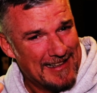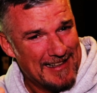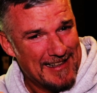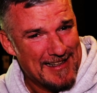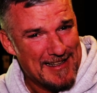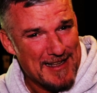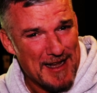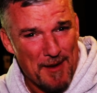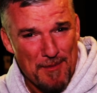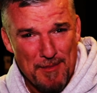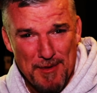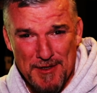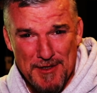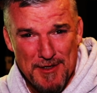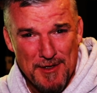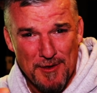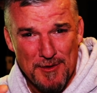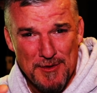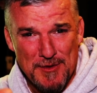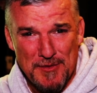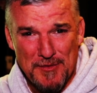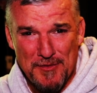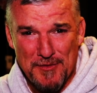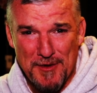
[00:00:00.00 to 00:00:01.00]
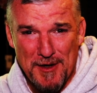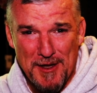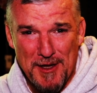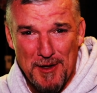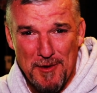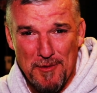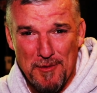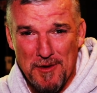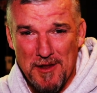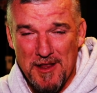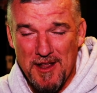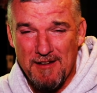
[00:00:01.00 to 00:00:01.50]
This episode's a
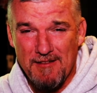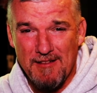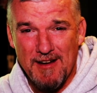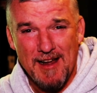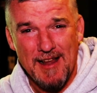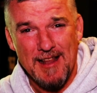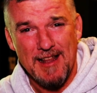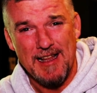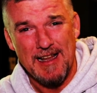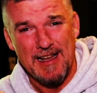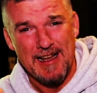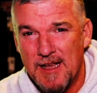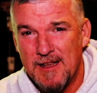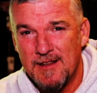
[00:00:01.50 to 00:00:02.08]
freaky one, alright?